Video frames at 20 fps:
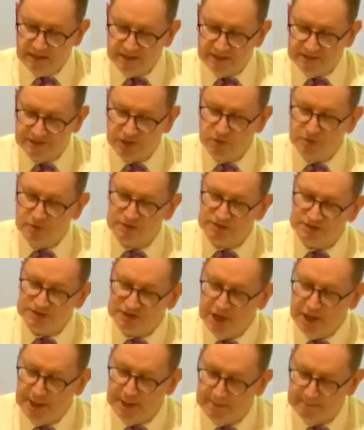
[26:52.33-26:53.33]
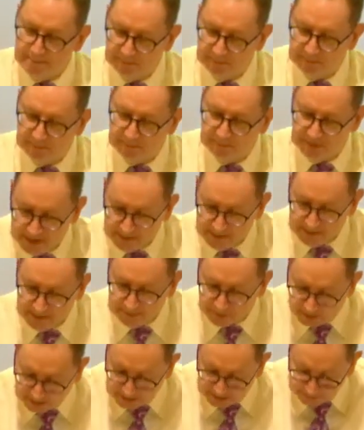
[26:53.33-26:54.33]
So, a sum, the
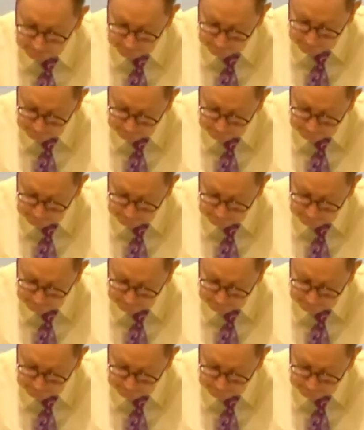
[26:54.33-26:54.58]
summary